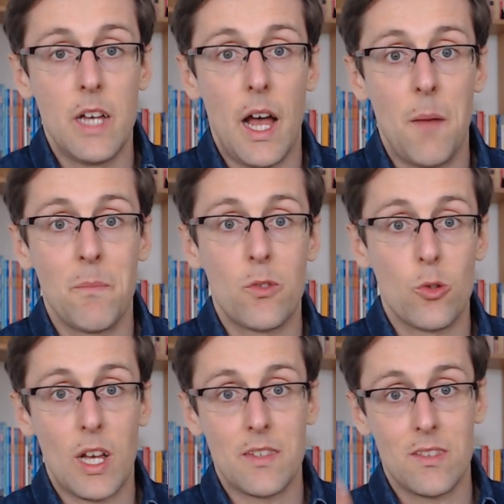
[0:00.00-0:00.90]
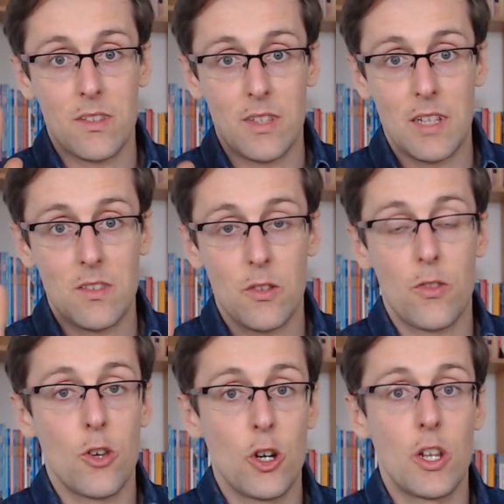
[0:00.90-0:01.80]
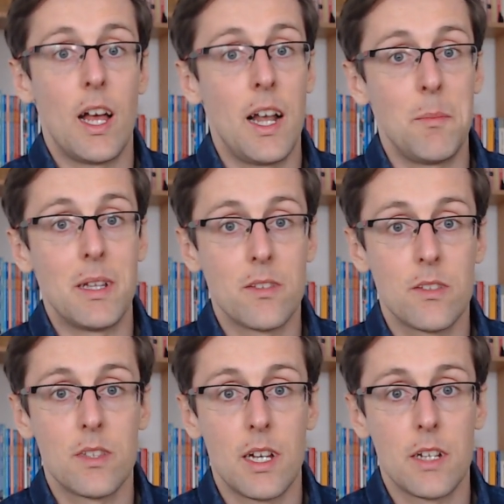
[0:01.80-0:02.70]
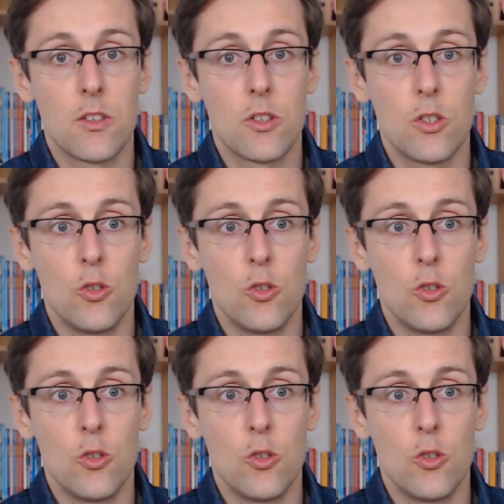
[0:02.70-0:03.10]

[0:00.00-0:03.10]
Um, so that's that's the third element that